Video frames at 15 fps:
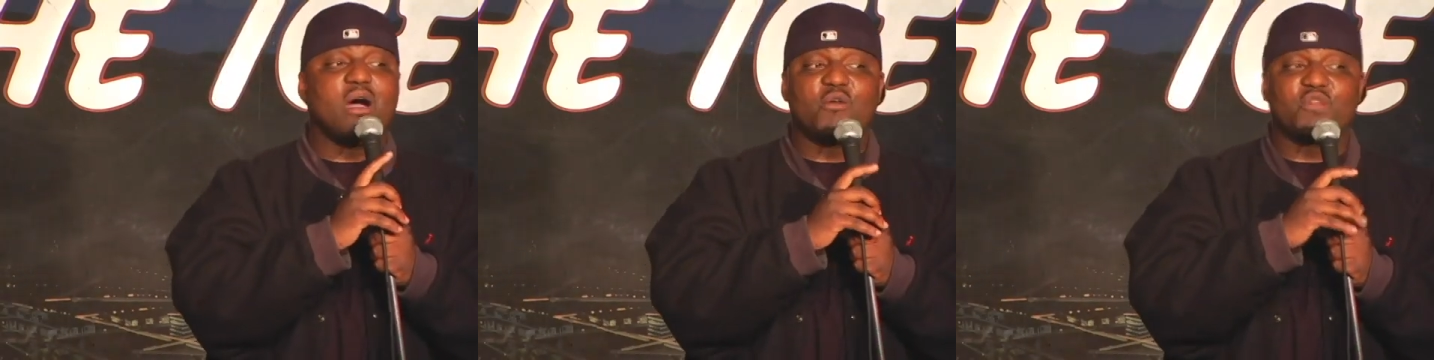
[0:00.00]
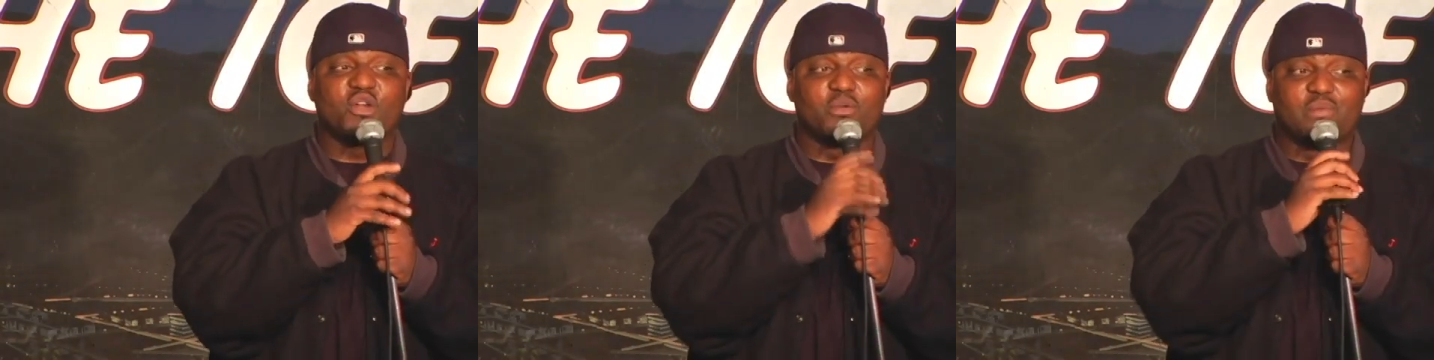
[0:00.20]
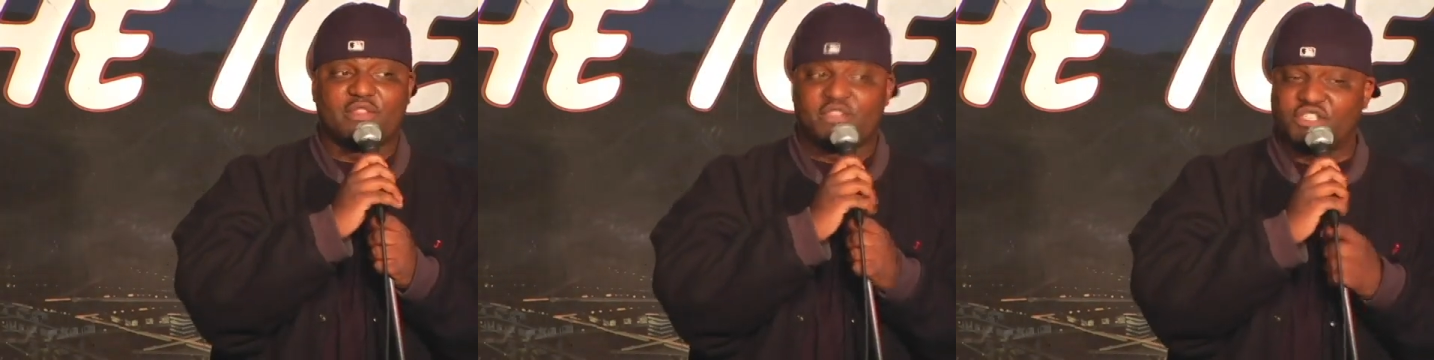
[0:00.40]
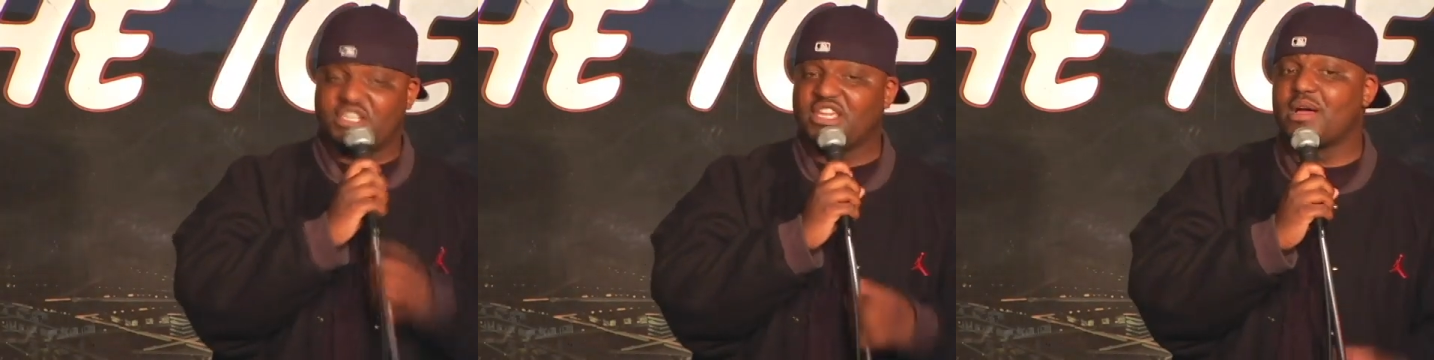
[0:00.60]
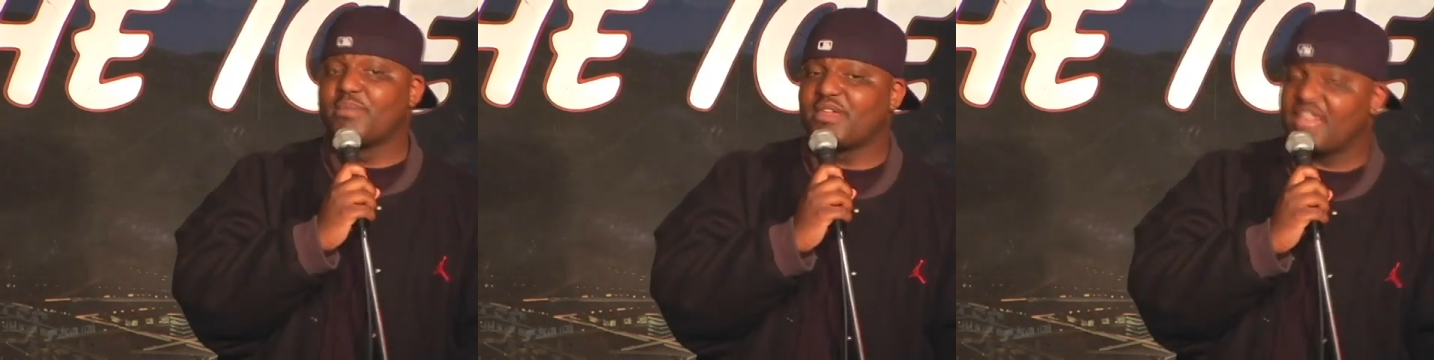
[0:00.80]
Mario Brothers.
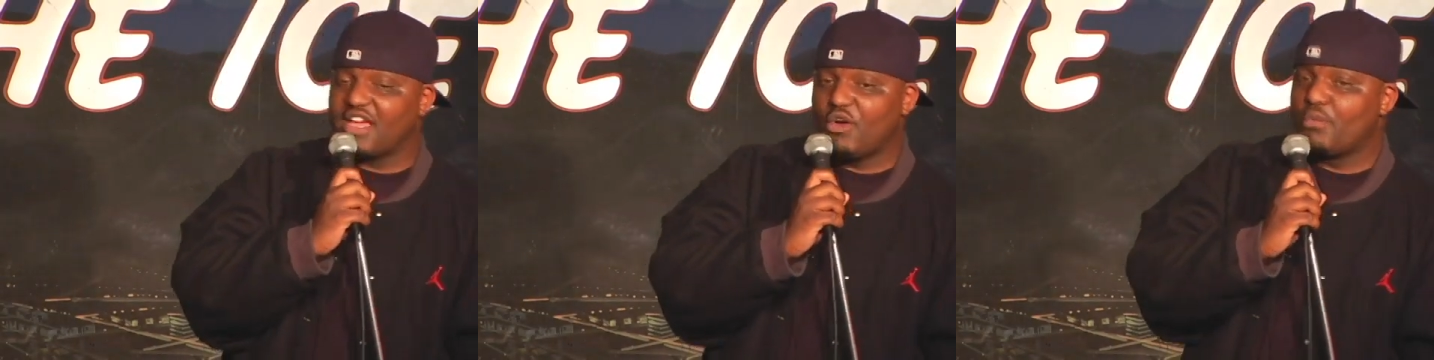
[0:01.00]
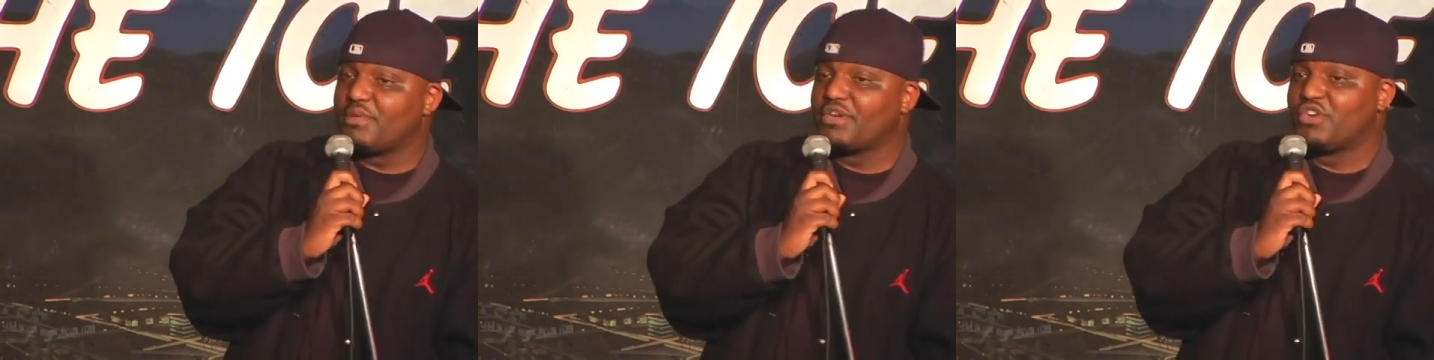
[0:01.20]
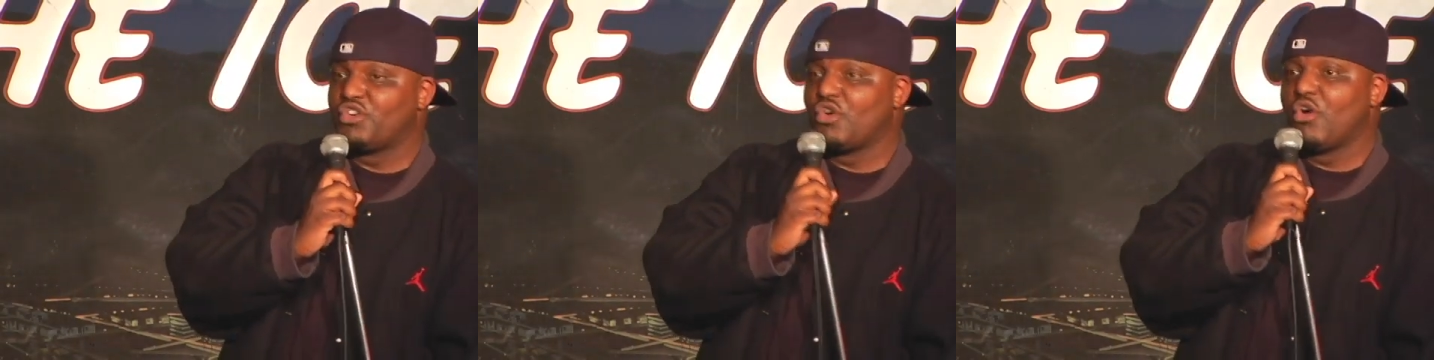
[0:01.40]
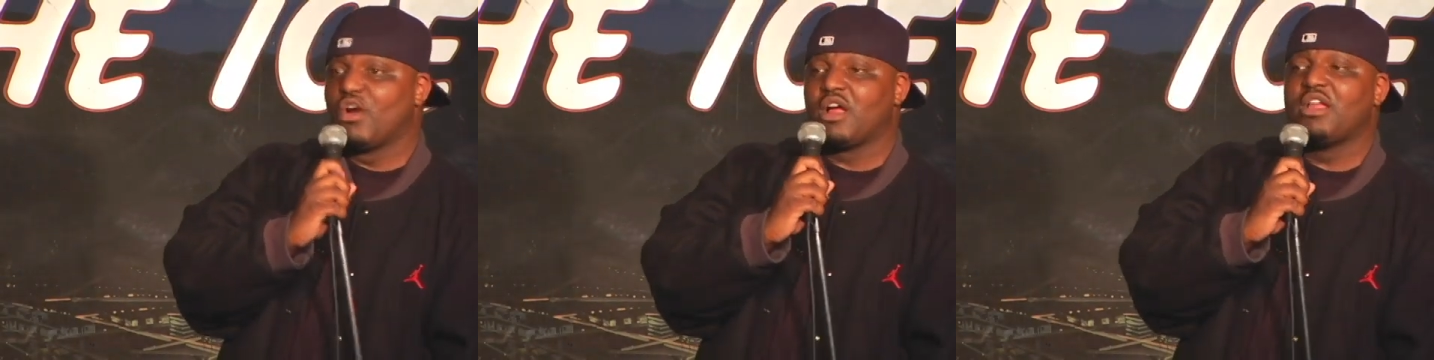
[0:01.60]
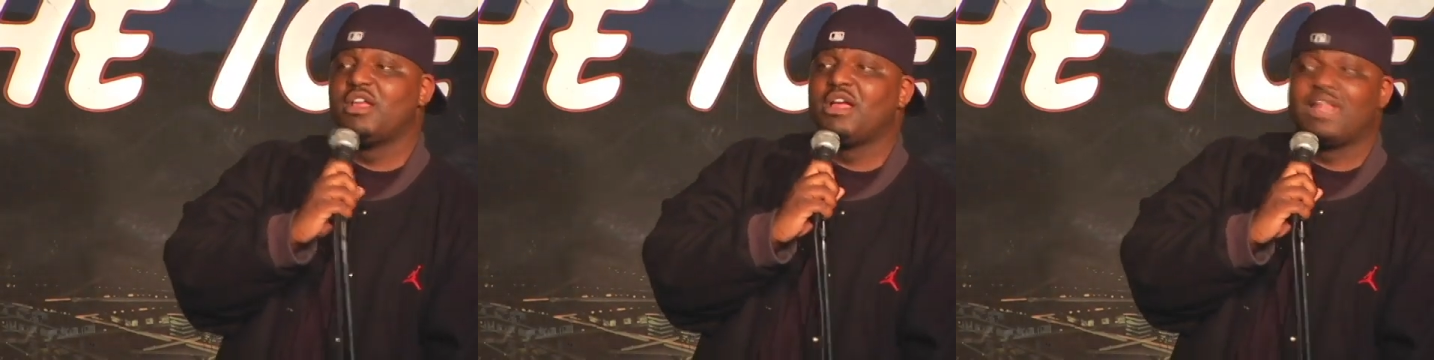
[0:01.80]
She come kick open the
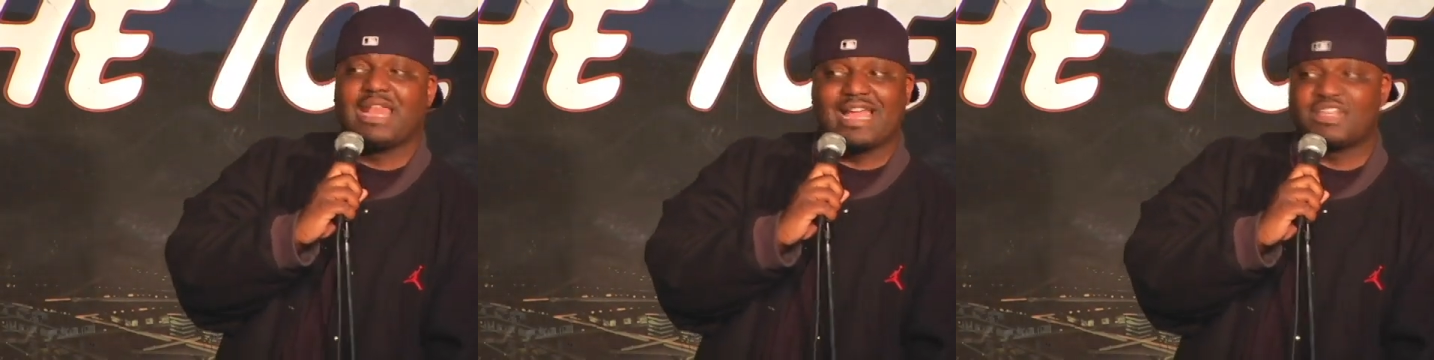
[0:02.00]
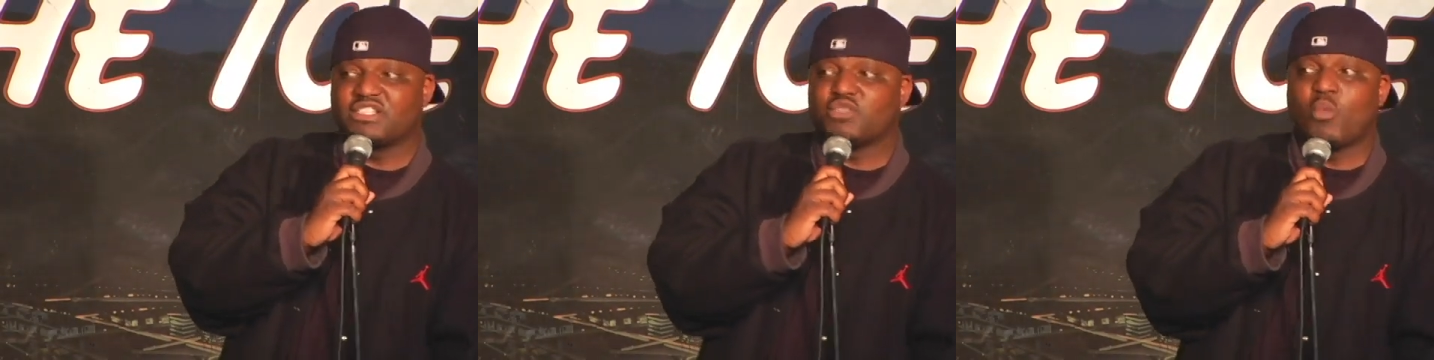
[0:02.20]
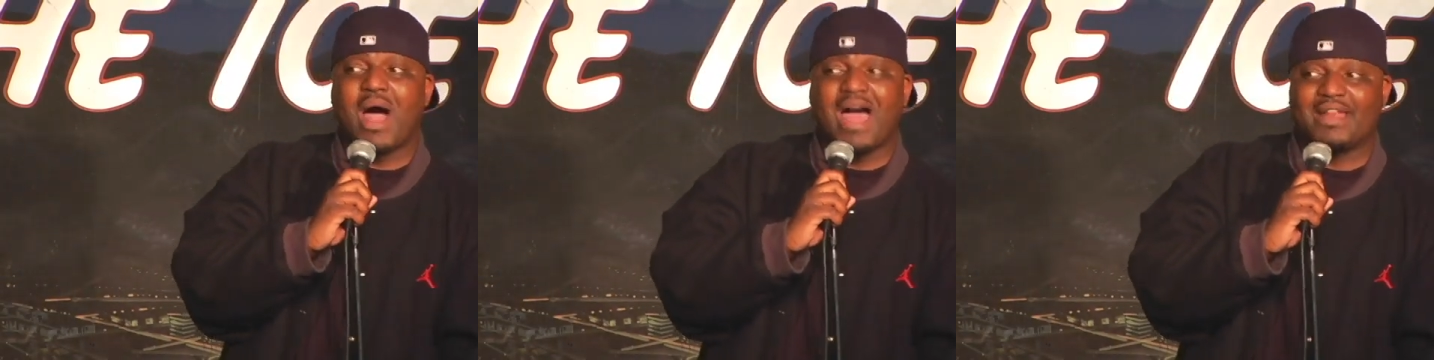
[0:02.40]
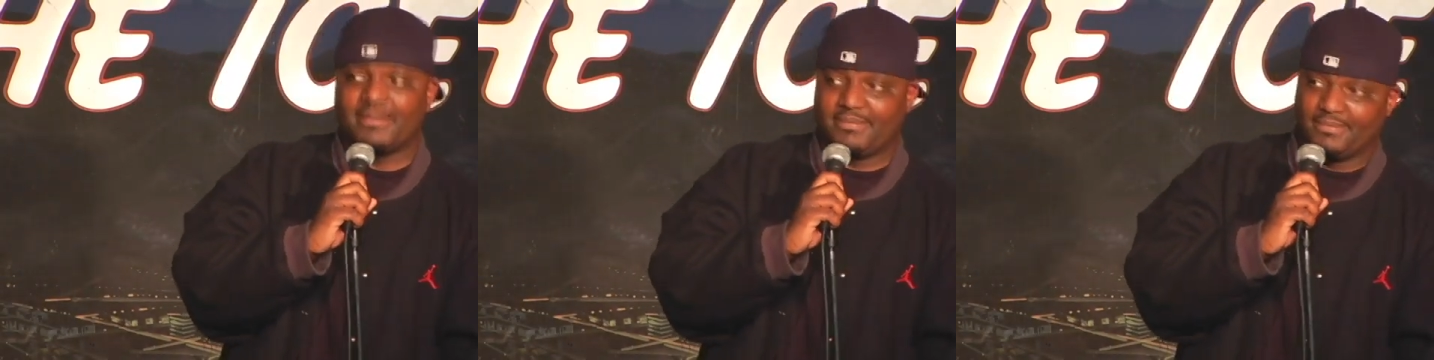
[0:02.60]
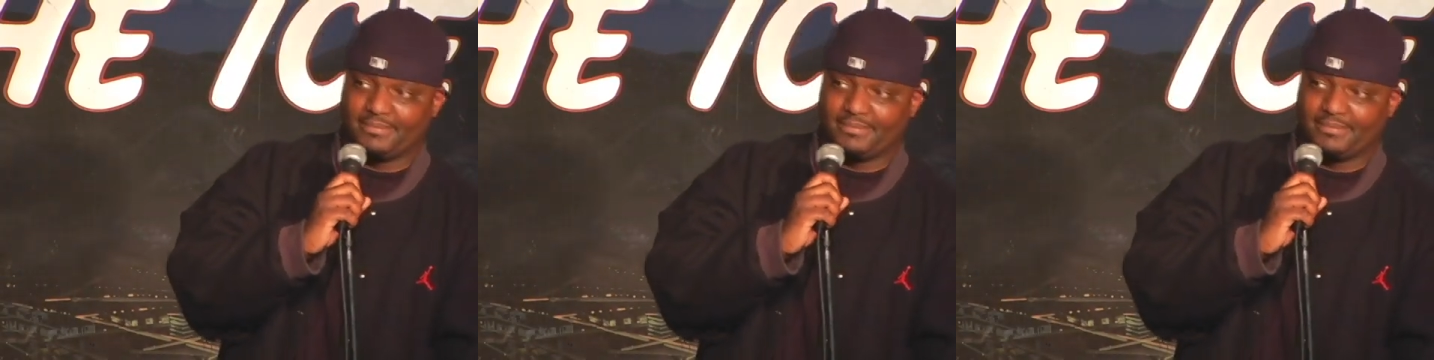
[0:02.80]
door like SWAT.